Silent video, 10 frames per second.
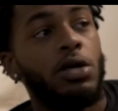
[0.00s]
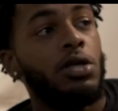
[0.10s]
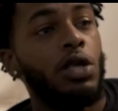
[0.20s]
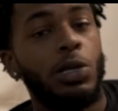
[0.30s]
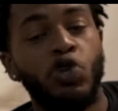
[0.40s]

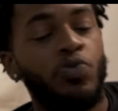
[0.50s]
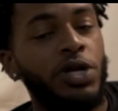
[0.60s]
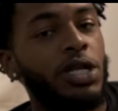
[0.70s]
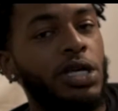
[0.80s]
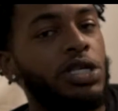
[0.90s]
the little
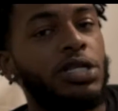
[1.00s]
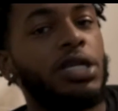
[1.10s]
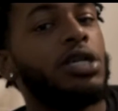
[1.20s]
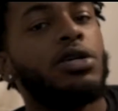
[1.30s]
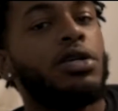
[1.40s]
bitty that she
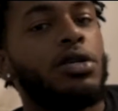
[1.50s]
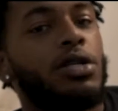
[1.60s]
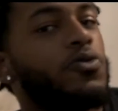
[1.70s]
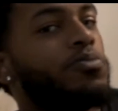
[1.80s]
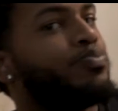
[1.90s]
did,
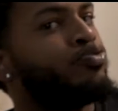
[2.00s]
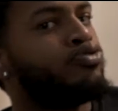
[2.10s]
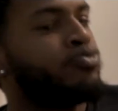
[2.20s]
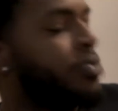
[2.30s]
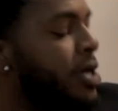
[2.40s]

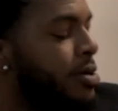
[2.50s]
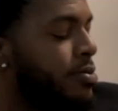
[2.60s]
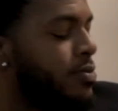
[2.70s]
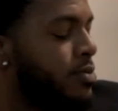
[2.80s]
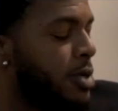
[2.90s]

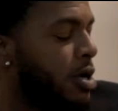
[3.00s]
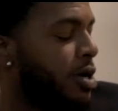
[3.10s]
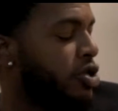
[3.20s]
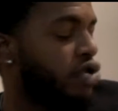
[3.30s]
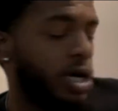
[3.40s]
it's
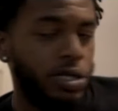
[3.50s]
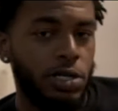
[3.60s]
tragic.